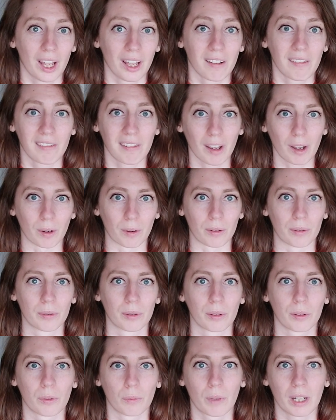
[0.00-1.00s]
So
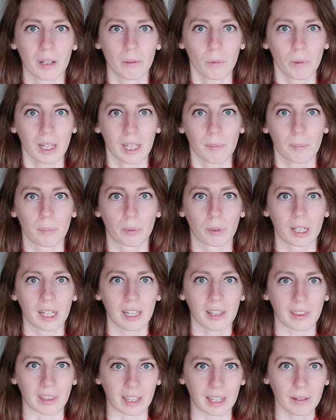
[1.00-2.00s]
when we're
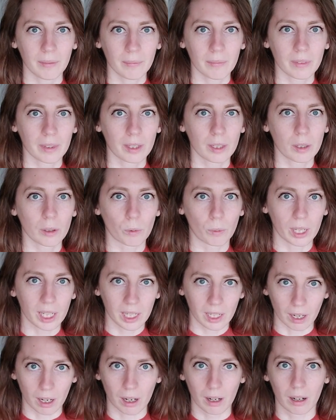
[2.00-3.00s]
breathing,
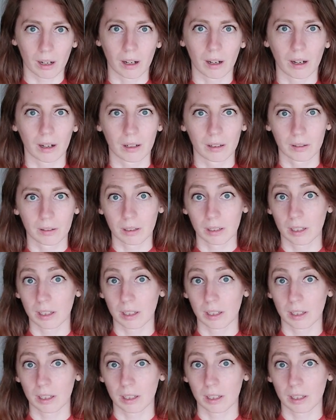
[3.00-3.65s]
we are